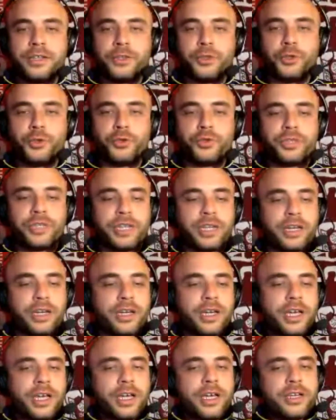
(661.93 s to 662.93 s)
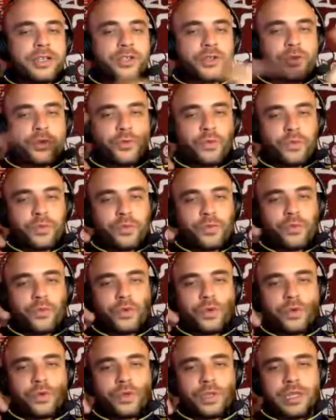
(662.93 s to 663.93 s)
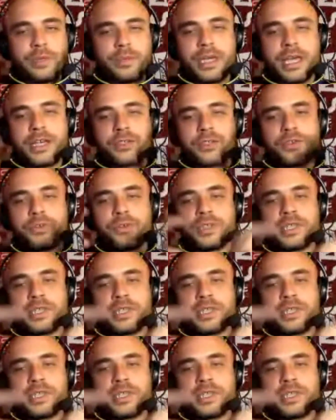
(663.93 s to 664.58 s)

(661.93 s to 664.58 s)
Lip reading: in Utah. So let me ask